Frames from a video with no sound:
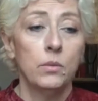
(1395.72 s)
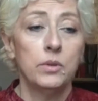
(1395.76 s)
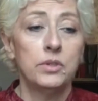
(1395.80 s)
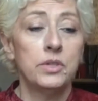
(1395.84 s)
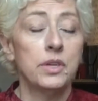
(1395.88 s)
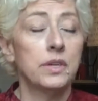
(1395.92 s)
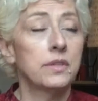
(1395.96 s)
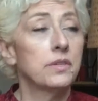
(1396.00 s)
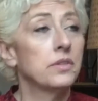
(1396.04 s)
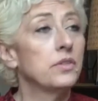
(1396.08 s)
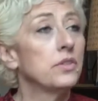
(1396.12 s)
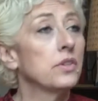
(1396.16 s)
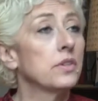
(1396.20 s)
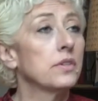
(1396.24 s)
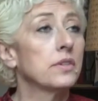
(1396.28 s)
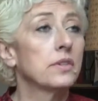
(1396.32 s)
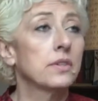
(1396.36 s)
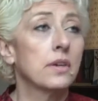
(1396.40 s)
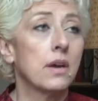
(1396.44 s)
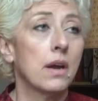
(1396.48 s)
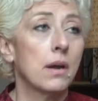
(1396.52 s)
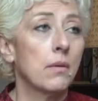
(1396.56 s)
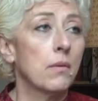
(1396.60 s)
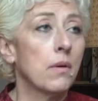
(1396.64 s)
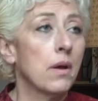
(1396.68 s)
which has
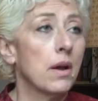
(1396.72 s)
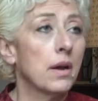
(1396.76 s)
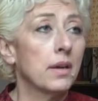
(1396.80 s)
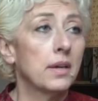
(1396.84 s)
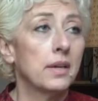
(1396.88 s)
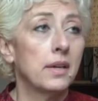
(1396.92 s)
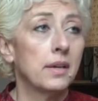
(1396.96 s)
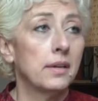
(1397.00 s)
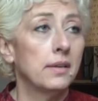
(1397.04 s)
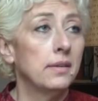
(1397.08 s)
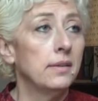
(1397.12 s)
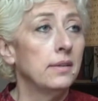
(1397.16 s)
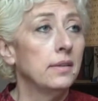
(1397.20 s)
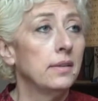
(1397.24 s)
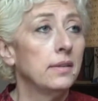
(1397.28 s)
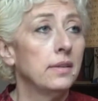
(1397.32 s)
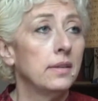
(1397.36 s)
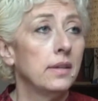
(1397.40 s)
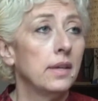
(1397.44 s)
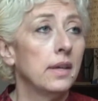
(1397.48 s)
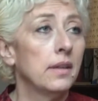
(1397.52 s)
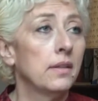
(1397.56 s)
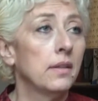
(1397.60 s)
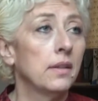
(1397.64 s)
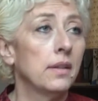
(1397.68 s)
just skyrocketed
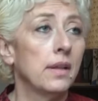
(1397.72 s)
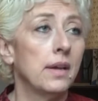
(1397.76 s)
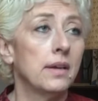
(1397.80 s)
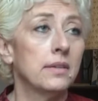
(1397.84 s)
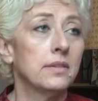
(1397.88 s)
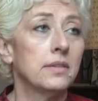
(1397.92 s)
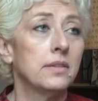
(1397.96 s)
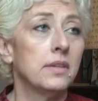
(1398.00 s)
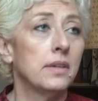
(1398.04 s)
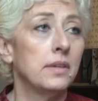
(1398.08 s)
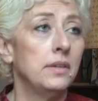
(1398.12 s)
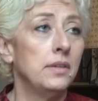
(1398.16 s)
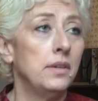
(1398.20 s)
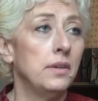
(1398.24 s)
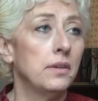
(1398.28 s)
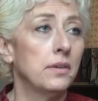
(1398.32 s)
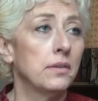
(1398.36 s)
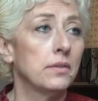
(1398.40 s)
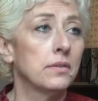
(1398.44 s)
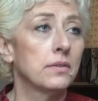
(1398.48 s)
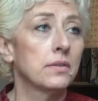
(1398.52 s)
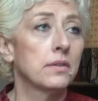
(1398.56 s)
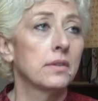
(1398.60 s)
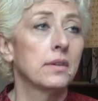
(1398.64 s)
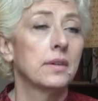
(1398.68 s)
in the last 10
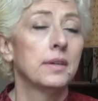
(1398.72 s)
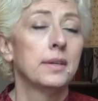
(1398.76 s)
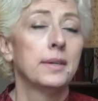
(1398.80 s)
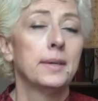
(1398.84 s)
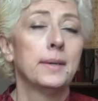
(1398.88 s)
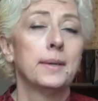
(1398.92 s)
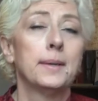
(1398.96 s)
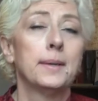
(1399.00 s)
years.